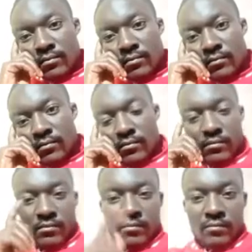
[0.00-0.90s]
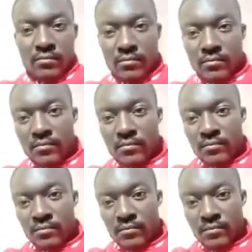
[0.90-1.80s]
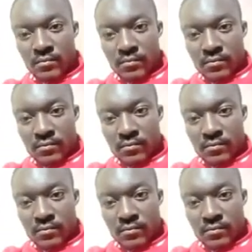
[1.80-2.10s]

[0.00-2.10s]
This person isn't speaking.